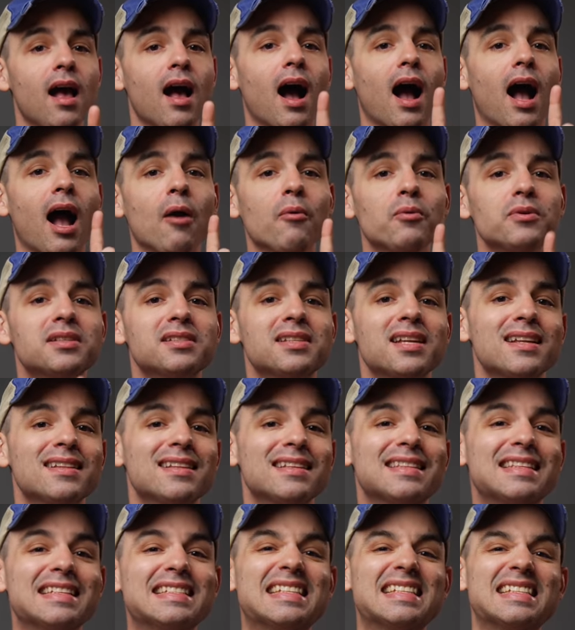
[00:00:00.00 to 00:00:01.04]
I would say
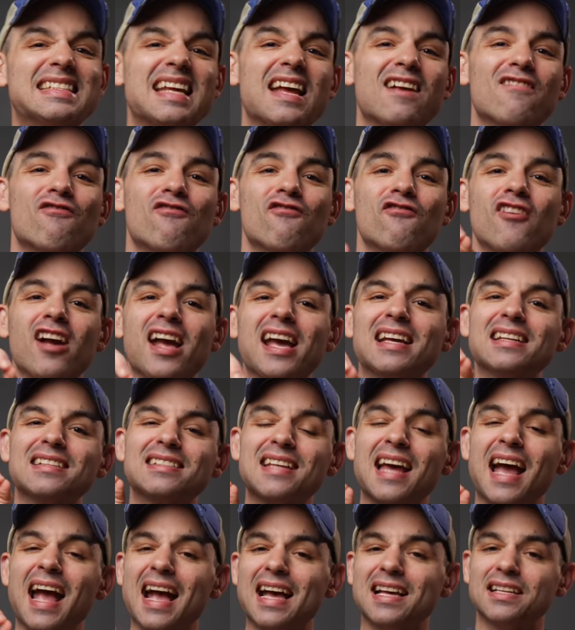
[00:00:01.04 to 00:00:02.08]
that this is a
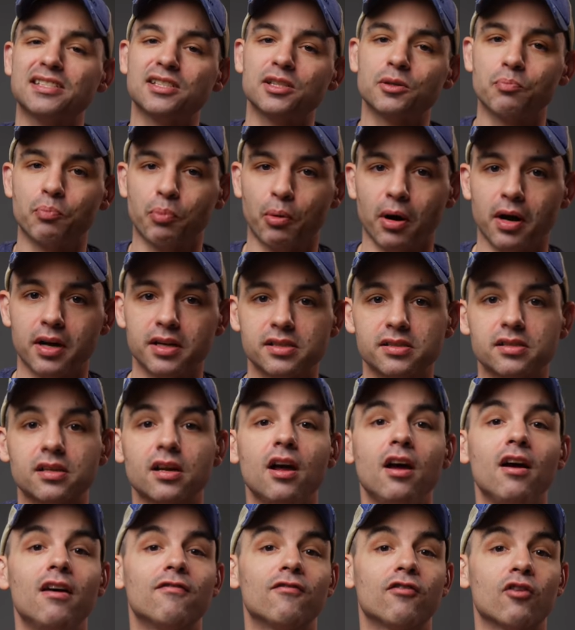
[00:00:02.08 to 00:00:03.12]
fantastic price
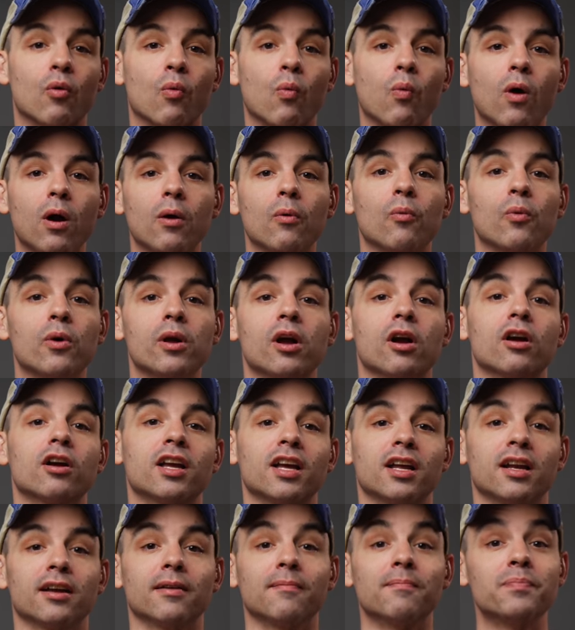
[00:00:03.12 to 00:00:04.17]
for what we are
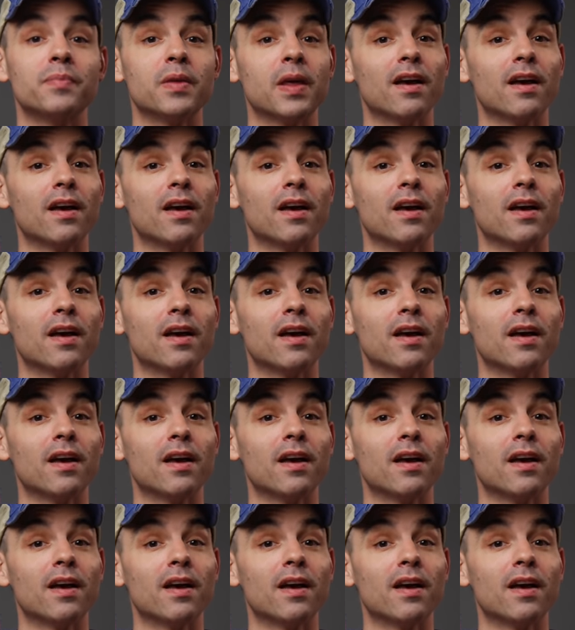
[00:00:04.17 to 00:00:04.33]
getting.